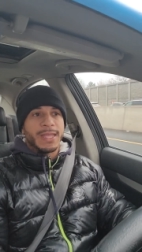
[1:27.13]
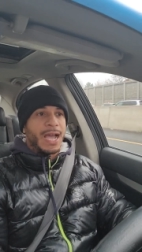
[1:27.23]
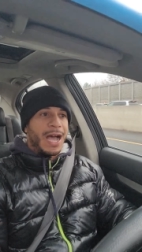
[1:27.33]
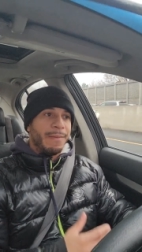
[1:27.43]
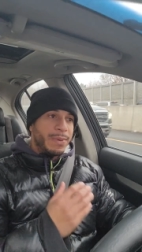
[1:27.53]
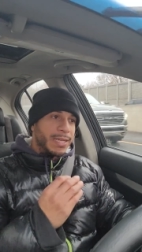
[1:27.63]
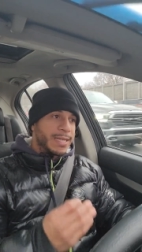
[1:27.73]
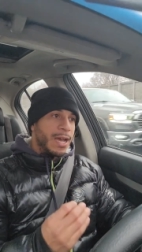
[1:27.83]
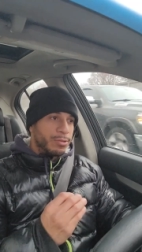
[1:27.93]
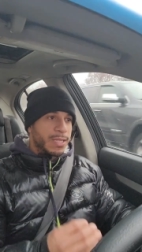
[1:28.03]
I've been
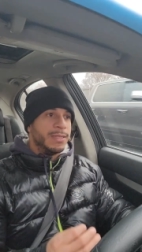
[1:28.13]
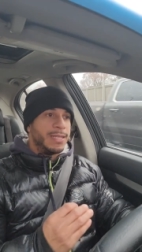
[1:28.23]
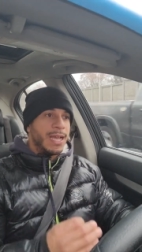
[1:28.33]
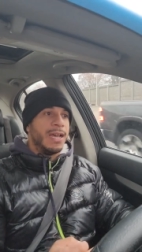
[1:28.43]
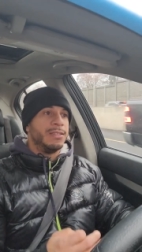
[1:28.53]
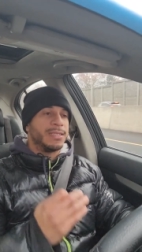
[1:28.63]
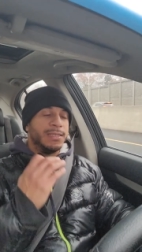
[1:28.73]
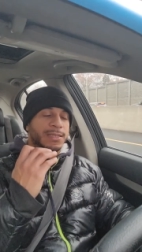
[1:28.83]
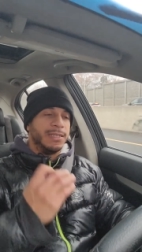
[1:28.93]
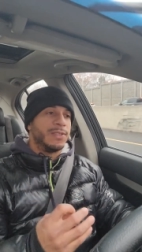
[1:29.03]
counting down
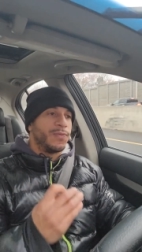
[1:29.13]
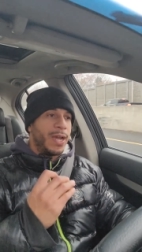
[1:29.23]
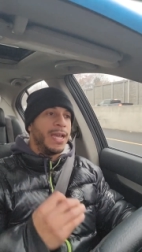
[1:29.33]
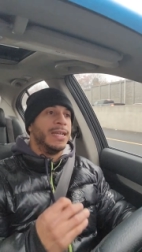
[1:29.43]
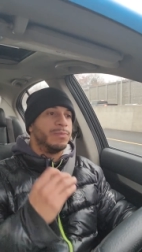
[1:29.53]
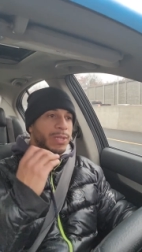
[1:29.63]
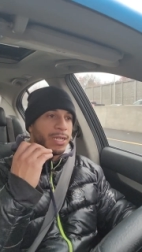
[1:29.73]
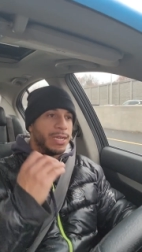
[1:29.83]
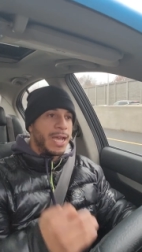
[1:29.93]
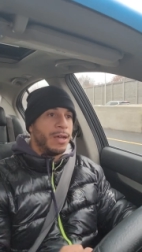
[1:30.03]
since this fight has been
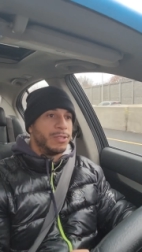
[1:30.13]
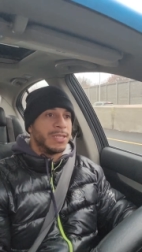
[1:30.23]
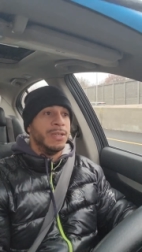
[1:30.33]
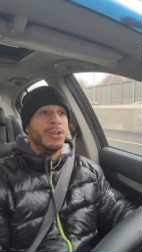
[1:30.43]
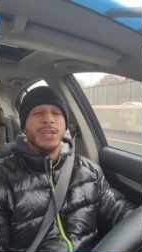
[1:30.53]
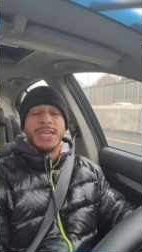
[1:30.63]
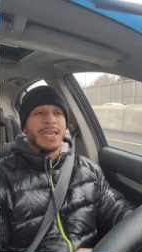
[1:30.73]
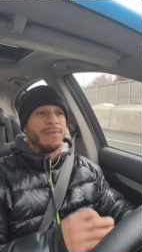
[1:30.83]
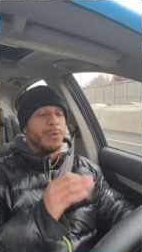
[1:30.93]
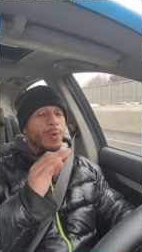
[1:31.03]
announced,
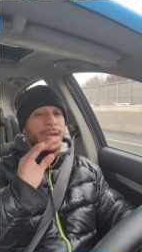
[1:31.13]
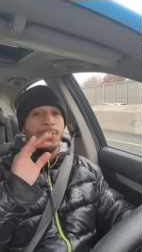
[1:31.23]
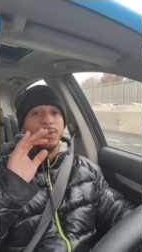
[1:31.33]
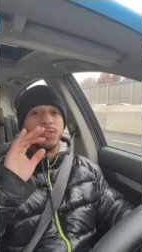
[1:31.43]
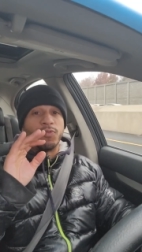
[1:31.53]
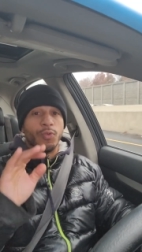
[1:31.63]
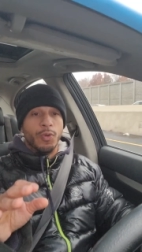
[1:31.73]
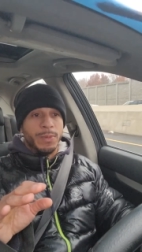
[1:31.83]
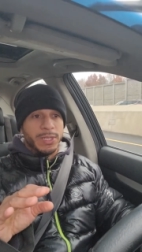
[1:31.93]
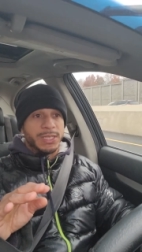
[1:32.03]
even when it was
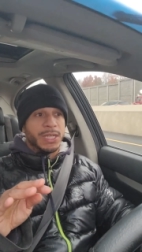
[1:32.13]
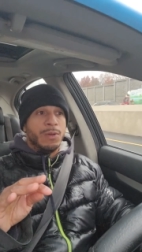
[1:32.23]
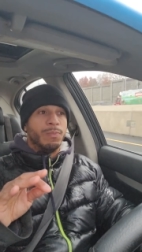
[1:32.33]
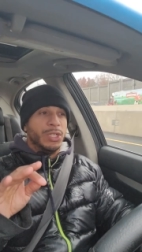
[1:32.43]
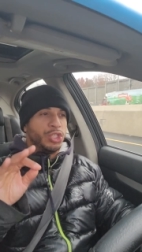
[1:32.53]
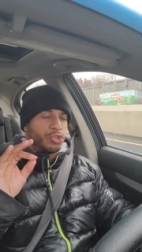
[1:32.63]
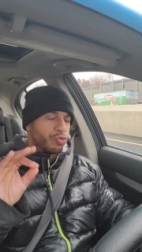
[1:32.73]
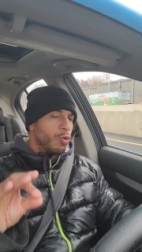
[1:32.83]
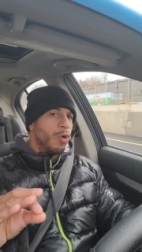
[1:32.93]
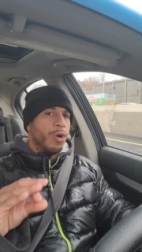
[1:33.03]
rumors, but
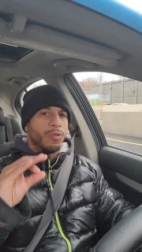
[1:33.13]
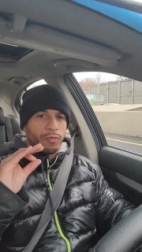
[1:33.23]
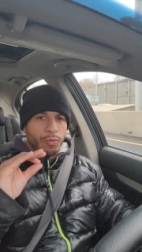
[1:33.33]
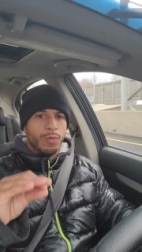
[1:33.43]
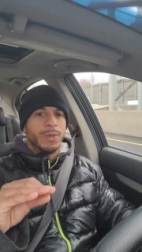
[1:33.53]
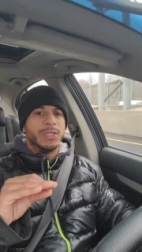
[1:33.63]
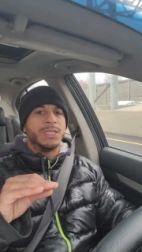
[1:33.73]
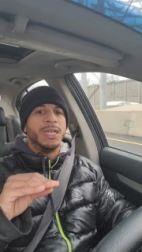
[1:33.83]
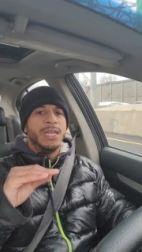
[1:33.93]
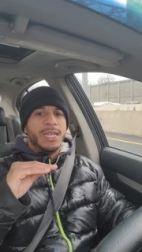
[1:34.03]
strong
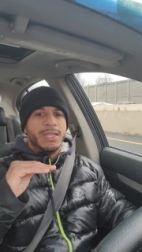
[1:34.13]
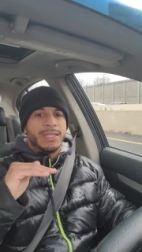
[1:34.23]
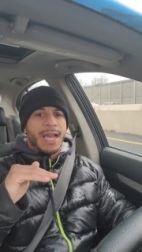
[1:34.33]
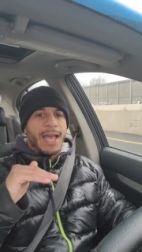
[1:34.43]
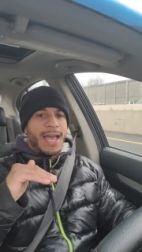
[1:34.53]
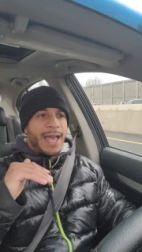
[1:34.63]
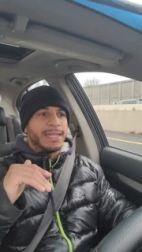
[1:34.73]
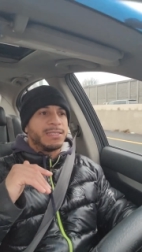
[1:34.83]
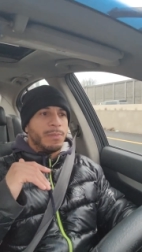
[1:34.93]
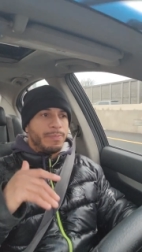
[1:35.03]
rumors that
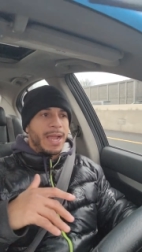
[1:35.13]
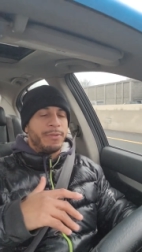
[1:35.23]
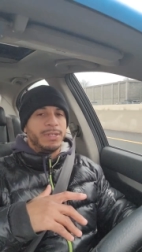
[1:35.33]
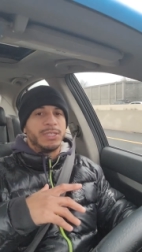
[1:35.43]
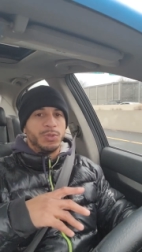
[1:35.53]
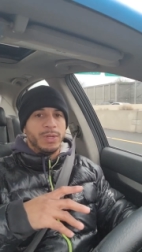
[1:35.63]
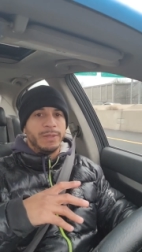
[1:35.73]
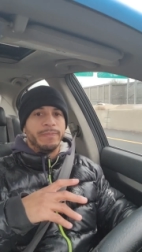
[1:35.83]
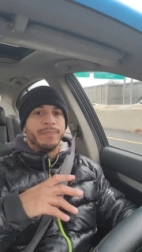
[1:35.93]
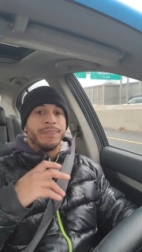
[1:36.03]
had some bearing to it.
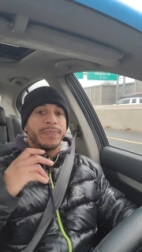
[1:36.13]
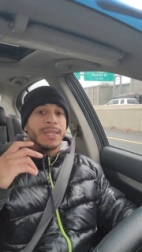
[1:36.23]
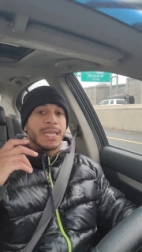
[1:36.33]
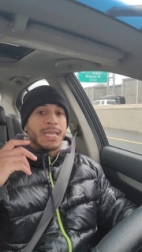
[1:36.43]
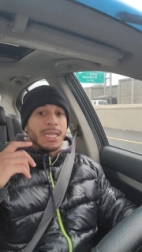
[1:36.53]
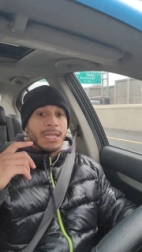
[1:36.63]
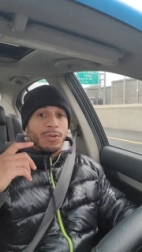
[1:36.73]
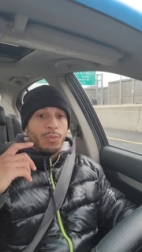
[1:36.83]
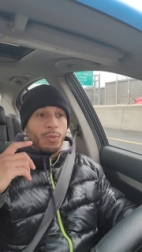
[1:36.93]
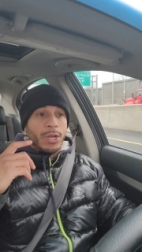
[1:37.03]

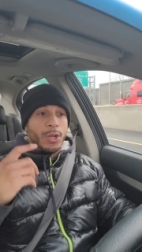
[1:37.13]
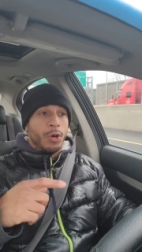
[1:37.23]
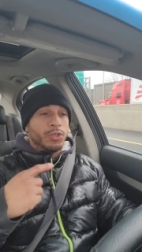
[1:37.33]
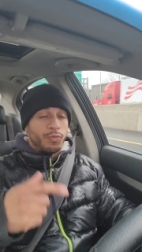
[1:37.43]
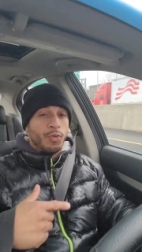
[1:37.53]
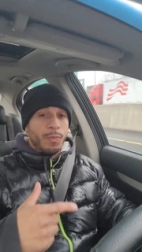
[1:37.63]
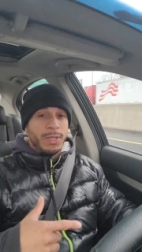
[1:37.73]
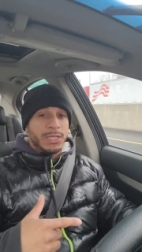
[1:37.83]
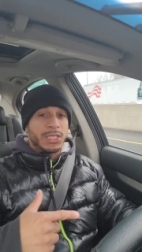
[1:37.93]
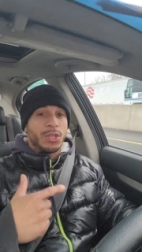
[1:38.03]
When those
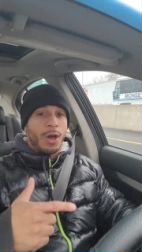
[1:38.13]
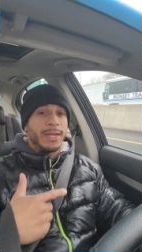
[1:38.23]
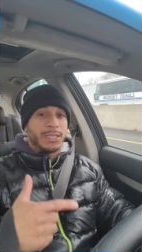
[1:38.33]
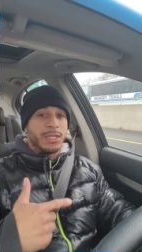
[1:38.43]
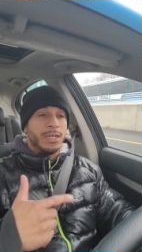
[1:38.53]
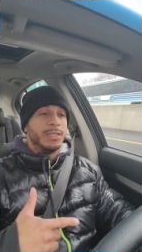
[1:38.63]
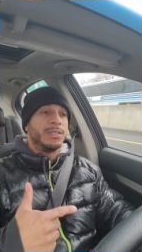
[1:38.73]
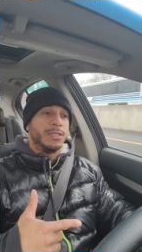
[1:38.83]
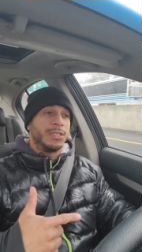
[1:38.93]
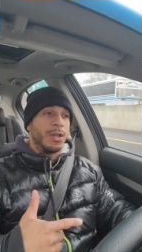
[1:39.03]
rumors started to,
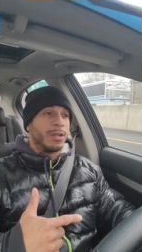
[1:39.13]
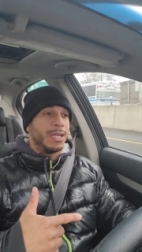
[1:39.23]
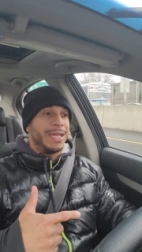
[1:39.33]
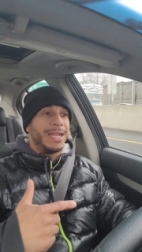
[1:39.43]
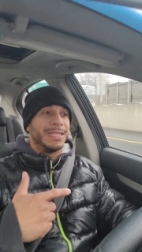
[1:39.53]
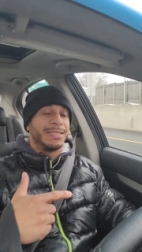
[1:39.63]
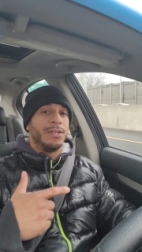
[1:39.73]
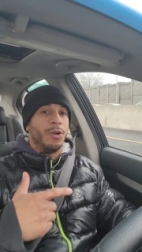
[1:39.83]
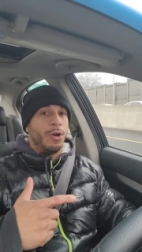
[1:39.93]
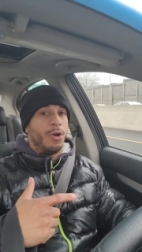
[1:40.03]
to circulate, I
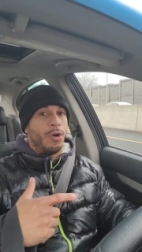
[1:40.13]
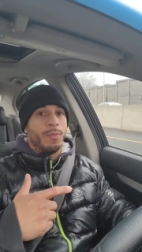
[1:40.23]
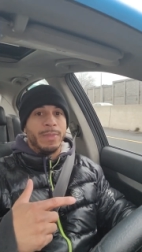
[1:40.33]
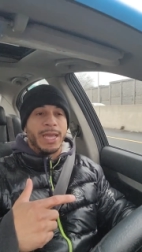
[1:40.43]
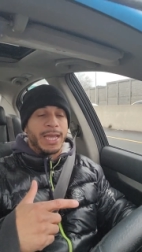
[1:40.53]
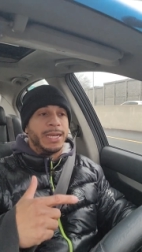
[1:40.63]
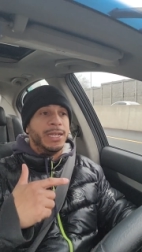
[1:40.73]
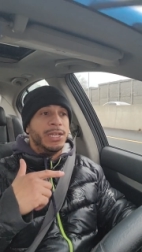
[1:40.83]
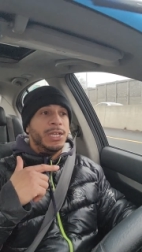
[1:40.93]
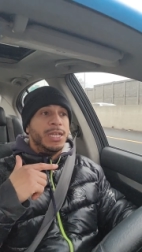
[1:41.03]
said, oh
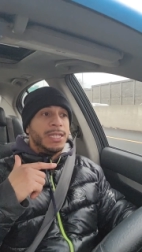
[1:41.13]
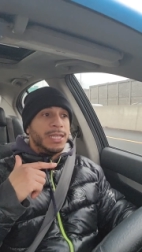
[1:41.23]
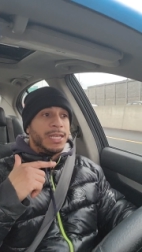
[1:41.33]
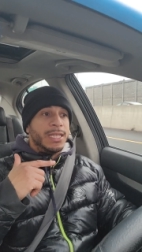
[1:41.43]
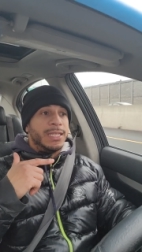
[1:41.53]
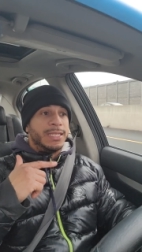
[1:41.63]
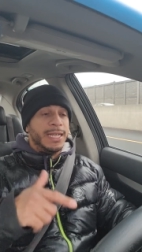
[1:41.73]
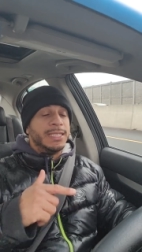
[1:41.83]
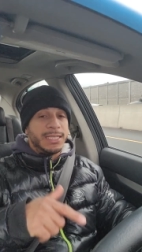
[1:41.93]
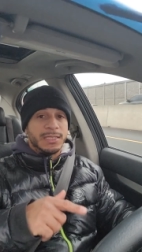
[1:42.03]
man,
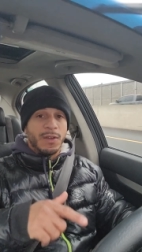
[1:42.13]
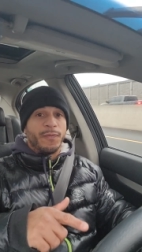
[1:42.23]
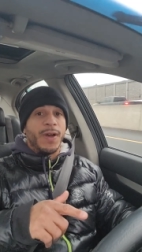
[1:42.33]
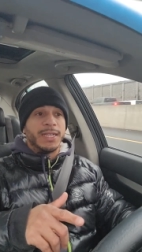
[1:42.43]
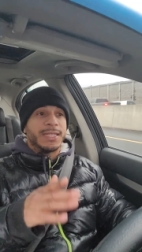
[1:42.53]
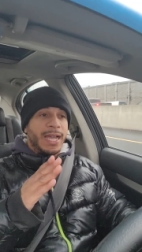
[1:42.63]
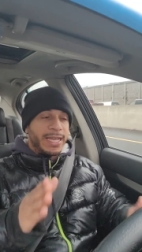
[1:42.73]
this is the fight that